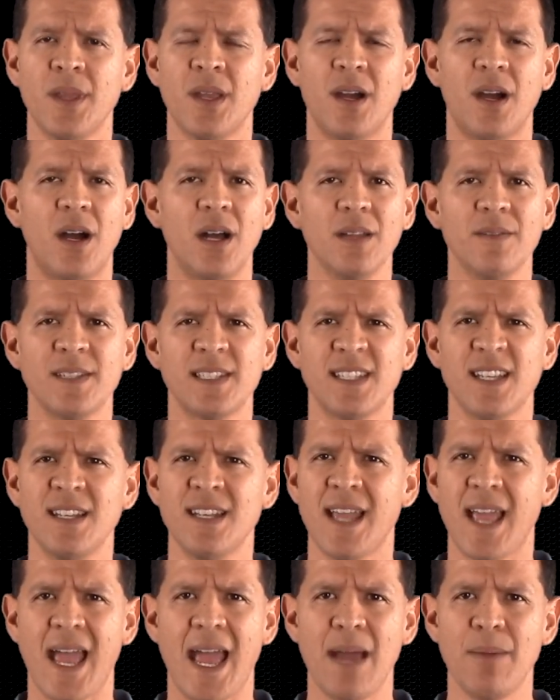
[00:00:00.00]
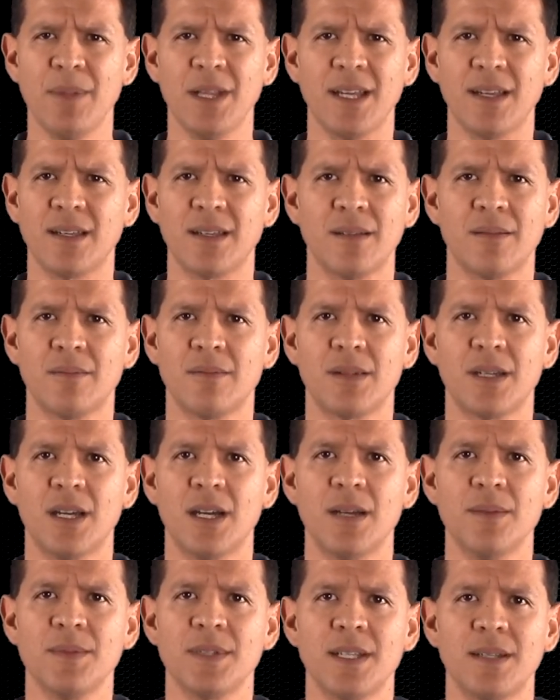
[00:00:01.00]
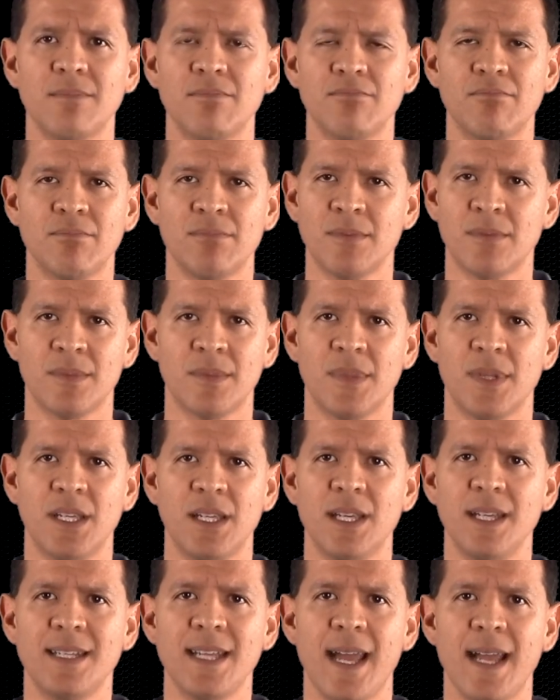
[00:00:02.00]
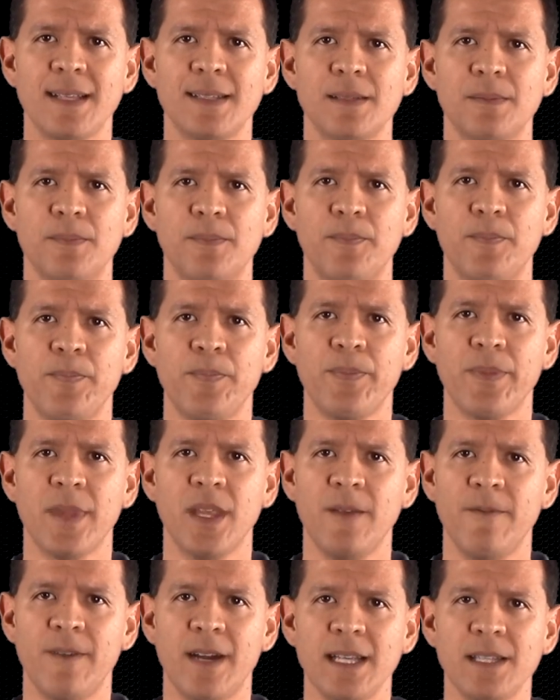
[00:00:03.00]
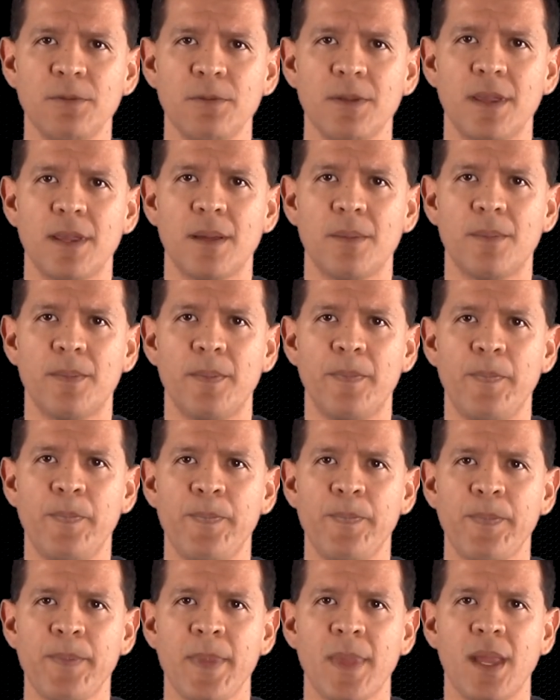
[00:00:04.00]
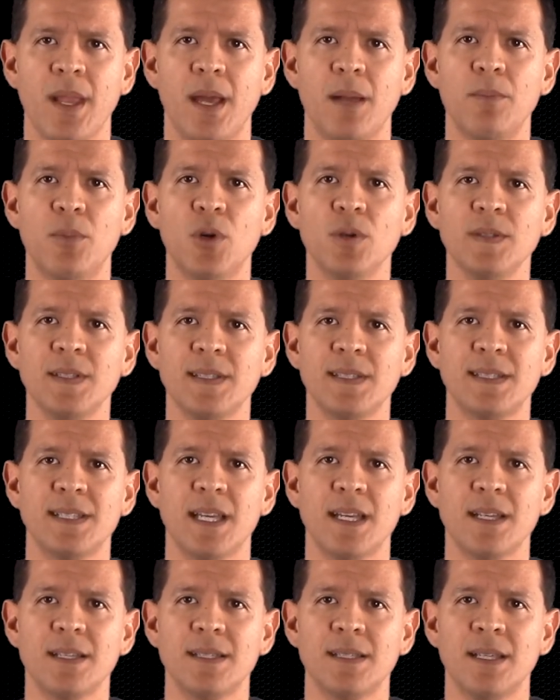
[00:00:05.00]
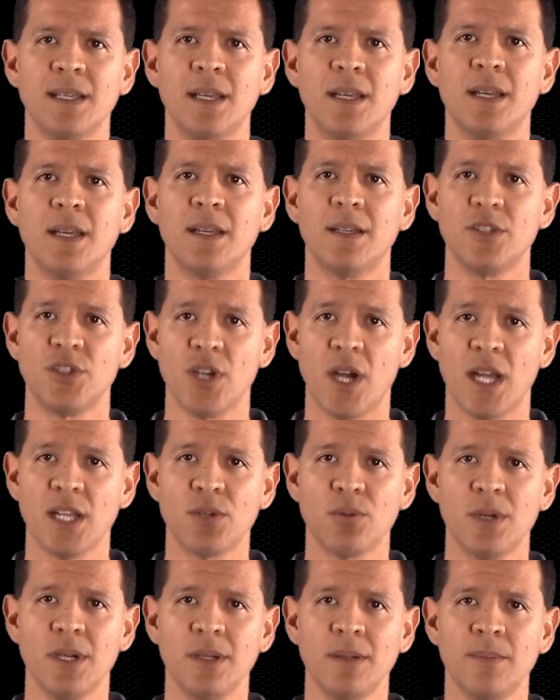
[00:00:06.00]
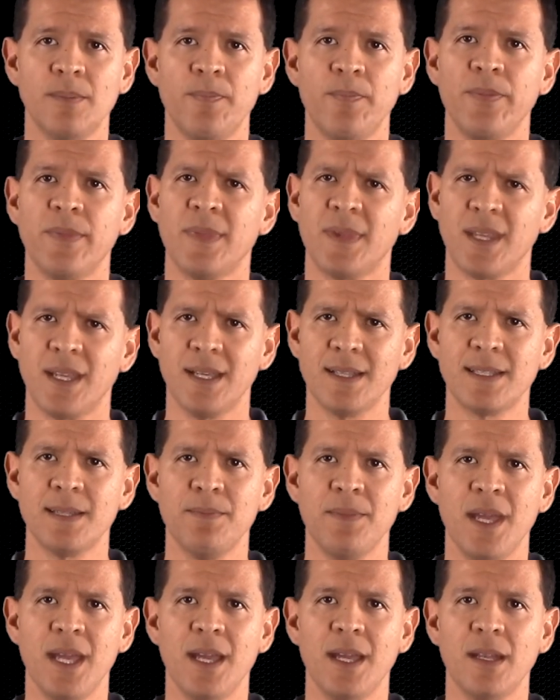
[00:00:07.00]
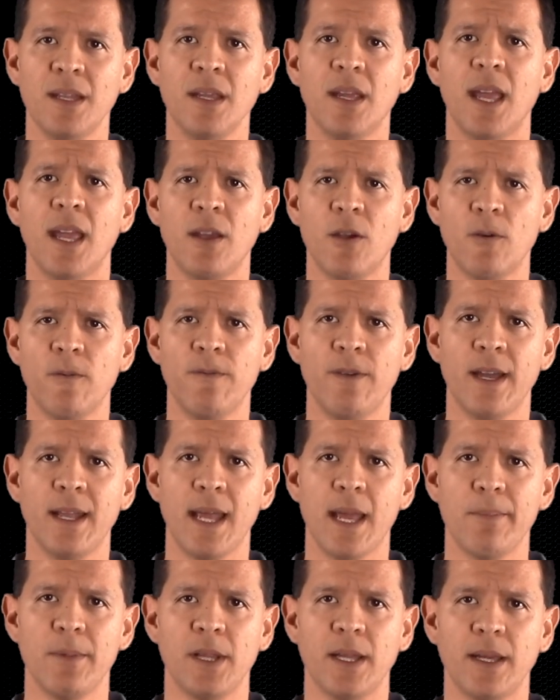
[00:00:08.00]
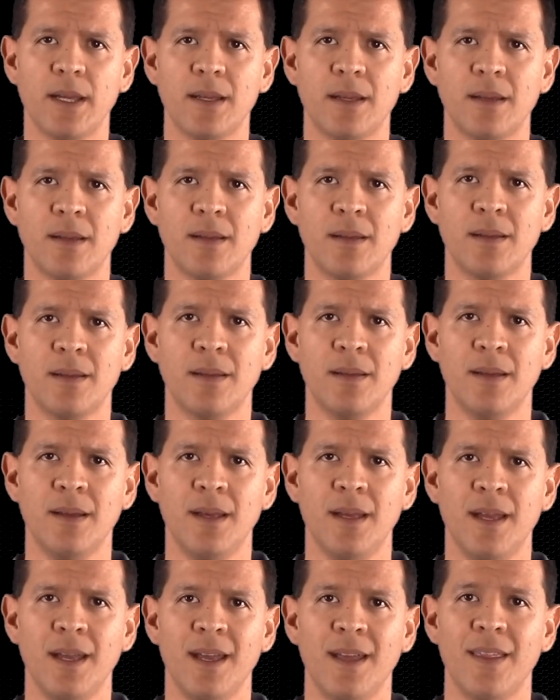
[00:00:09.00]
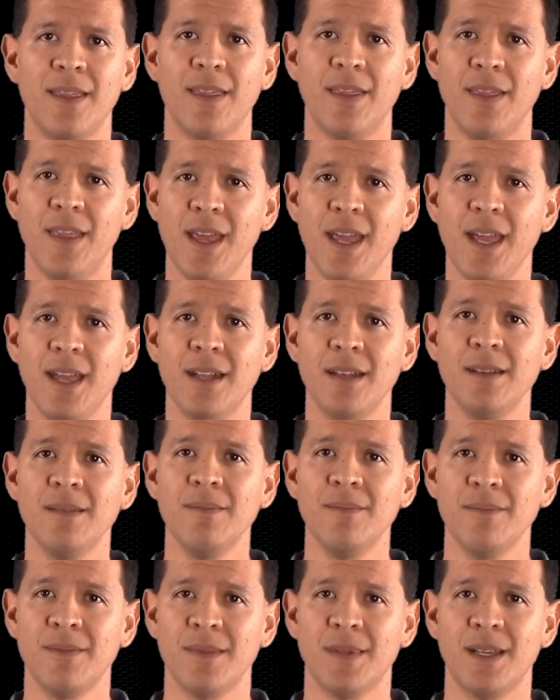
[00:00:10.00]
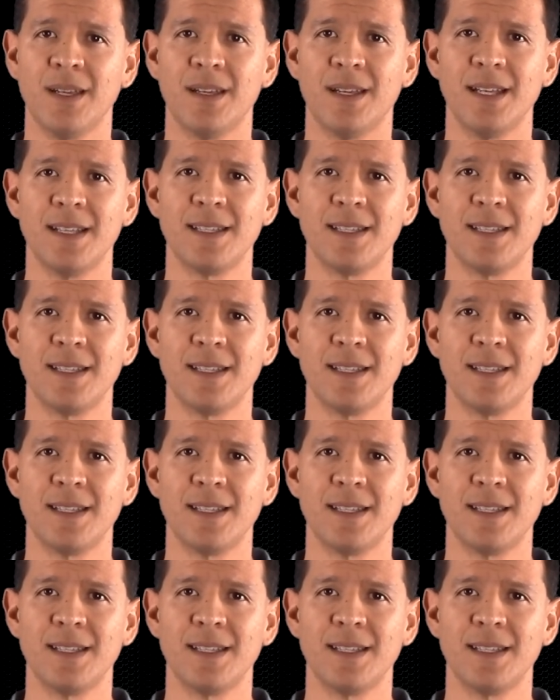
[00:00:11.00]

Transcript: all of a sudden Amalek comes and he attacks them. He fights with them. And Moses says, Joshua, get some men and go fight Amalek. Then it